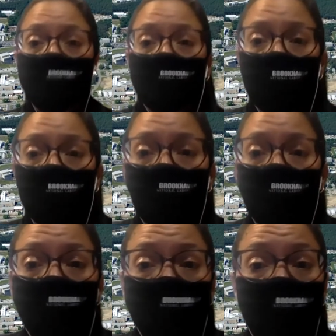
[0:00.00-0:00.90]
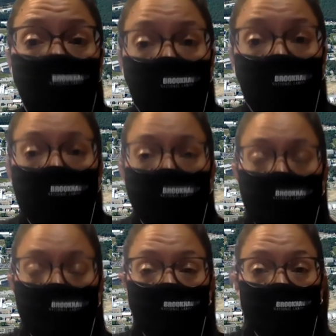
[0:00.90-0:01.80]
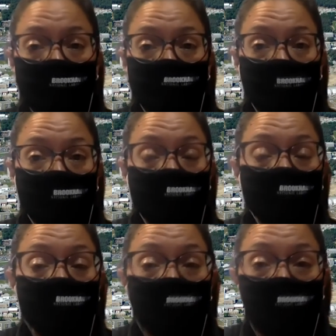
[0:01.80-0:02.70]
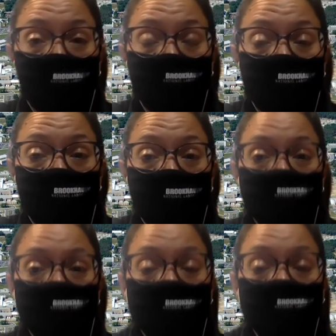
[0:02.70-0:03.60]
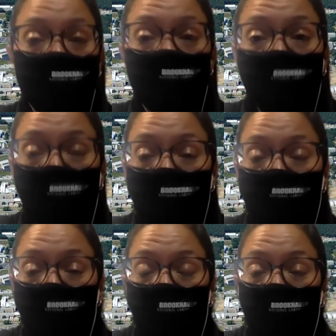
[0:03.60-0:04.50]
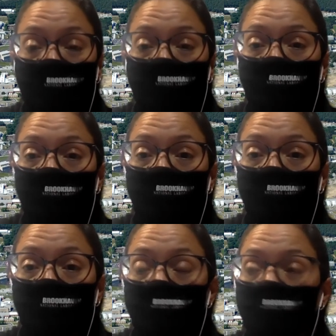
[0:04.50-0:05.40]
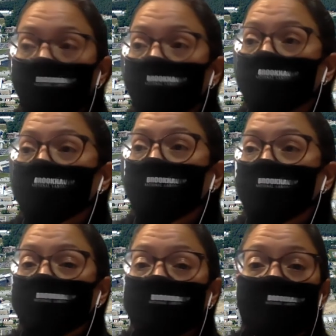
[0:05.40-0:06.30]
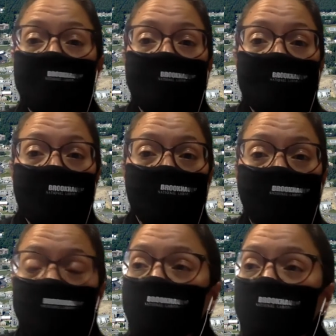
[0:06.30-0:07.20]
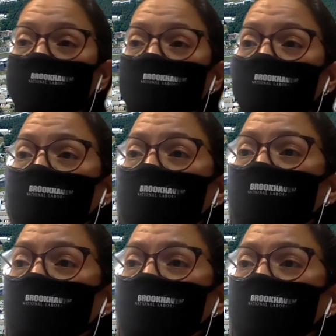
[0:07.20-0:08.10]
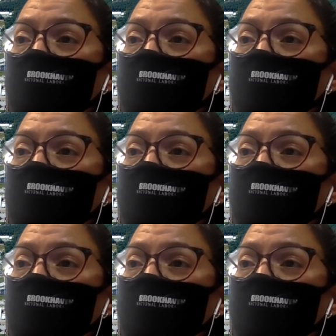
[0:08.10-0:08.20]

uh, important work on various proteins as structures for the for the for the SARS virus. And there's a question